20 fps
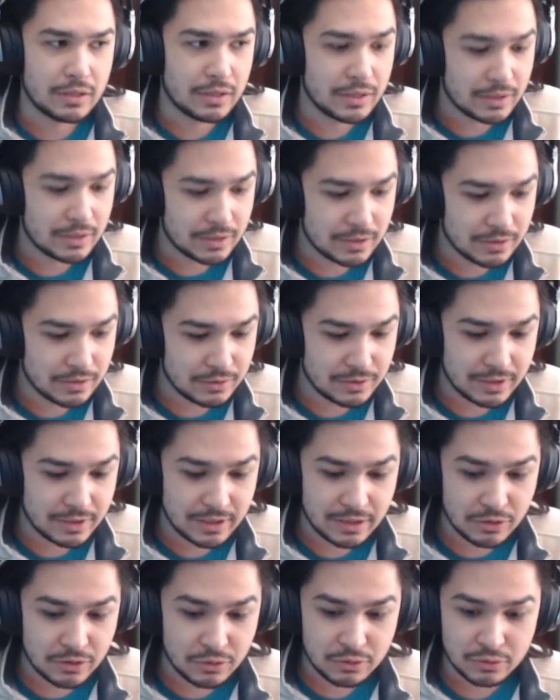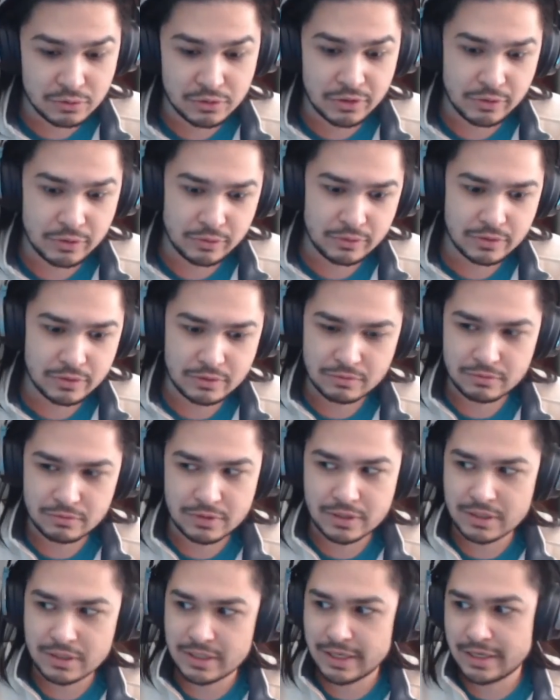It's usually Google News will
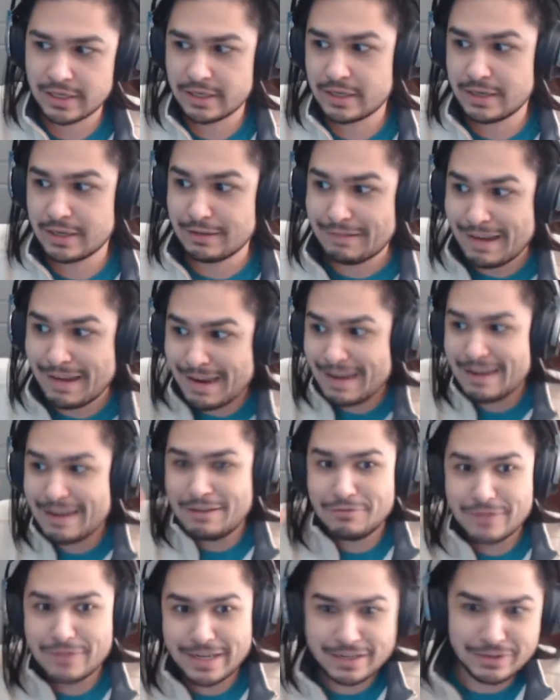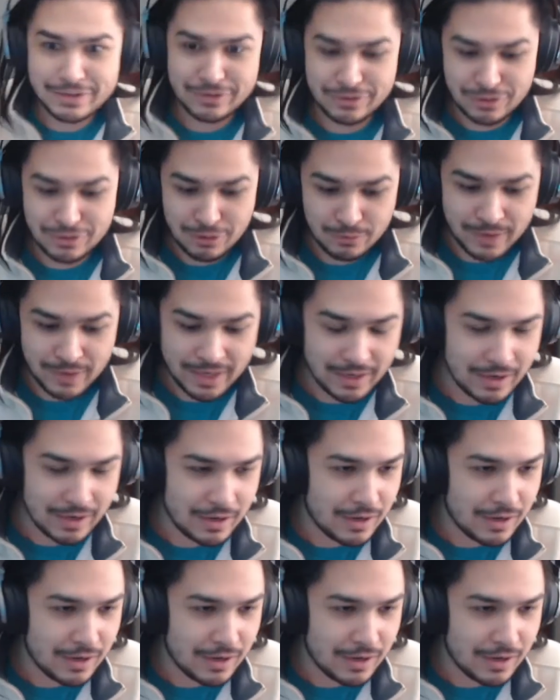just like, hey, you like this show, right?